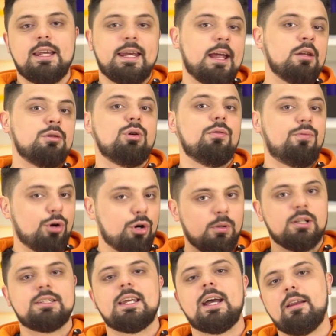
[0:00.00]
can do a formal
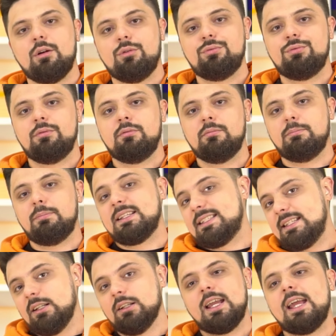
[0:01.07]
sign-off, but
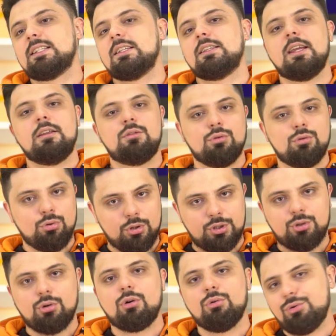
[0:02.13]
still hesitate to a
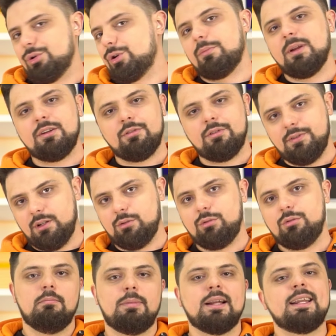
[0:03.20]
thorough document review.
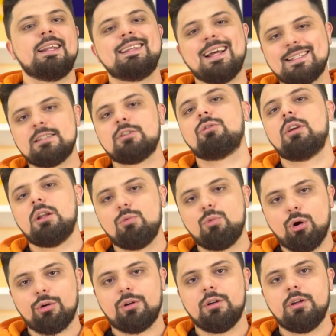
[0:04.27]
But it doesn't really
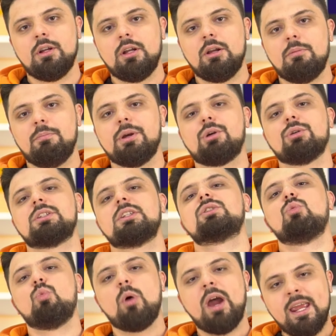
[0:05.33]
work, because it's
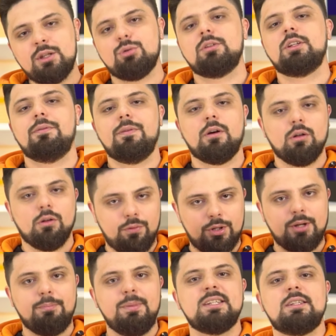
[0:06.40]
way too difficult for the
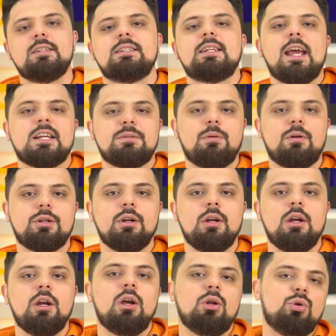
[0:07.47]
business expert
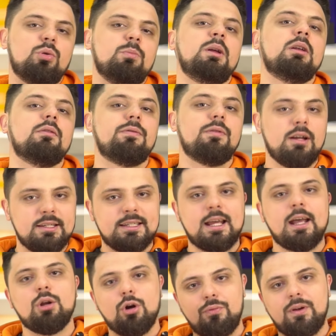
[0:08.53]
to meaningfully
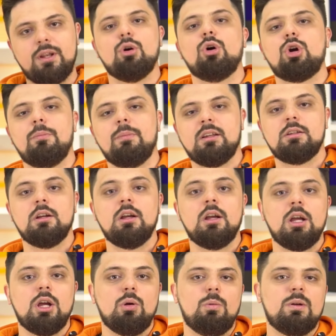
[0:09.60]
sign off a document
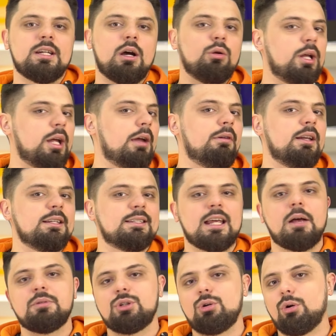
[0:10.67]
without having
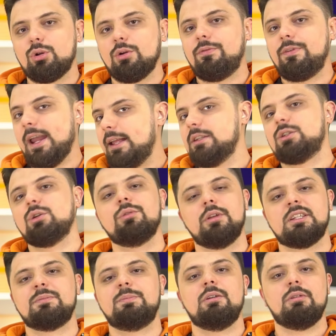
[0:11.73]
some sort of hands-on
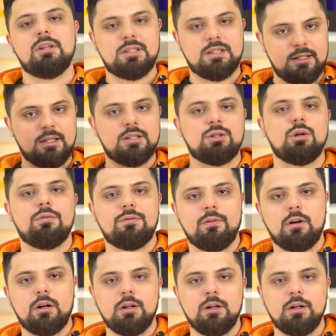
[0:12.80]
experience in the software.